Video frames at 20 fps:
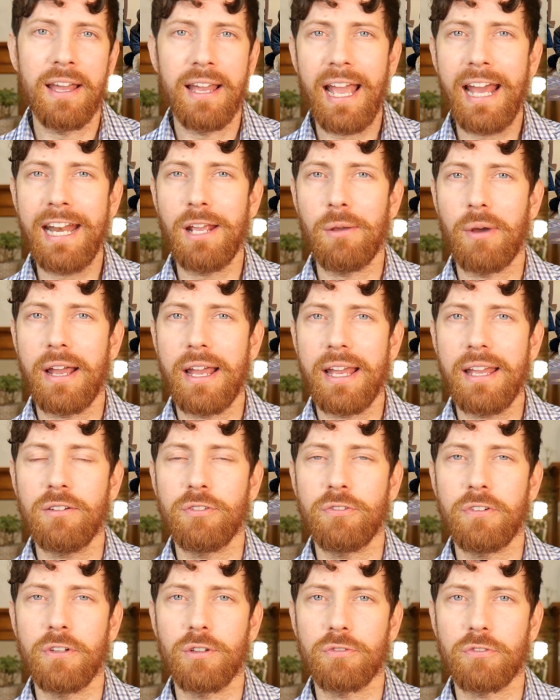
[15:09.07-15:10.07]
Anyway,
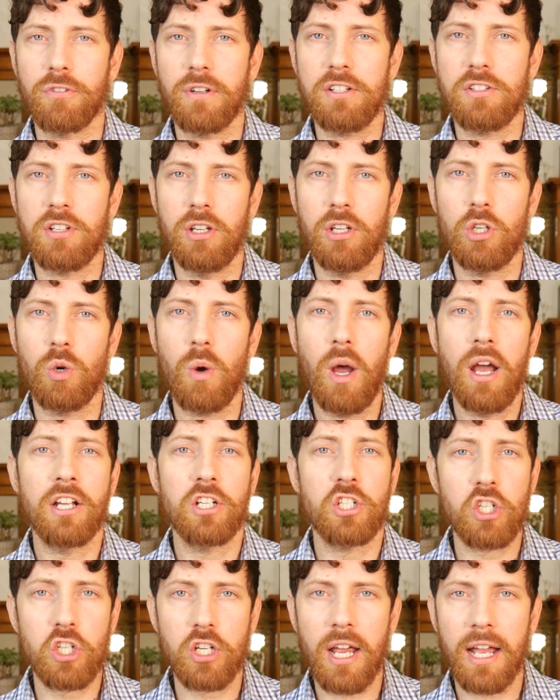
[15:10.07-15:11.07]
feel free to
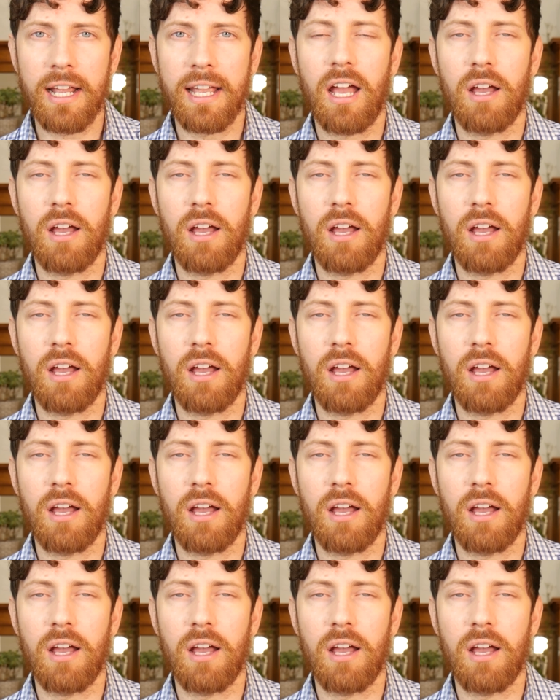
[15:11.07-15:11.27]
check